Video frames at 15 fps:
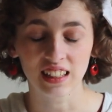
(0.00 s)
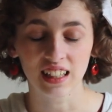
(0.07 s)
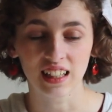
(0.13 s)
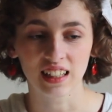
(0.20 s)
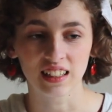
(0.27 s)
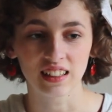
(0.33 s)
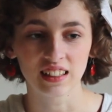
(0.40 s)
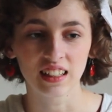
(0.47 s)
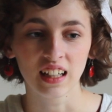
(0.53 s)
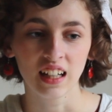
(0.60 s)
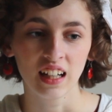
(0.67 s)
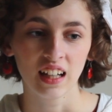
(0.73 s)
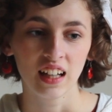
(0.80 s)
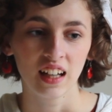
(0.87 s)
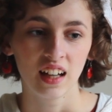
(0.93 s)
and,
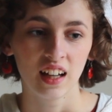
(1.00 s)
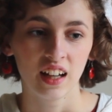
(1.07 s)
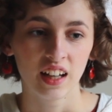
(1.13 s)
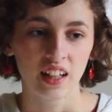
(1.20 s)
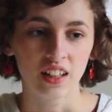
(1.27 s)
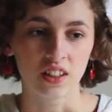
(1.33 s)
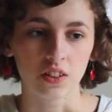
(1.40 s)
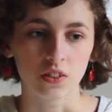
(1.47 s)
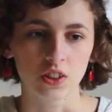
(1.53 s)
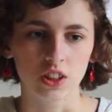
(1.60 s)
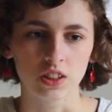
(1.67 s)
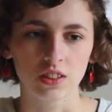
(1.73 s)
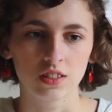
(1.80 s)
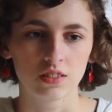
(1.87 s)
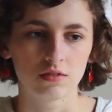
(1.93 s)
you know,
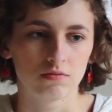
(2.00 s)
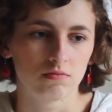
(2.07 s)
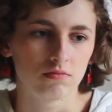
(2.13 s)
just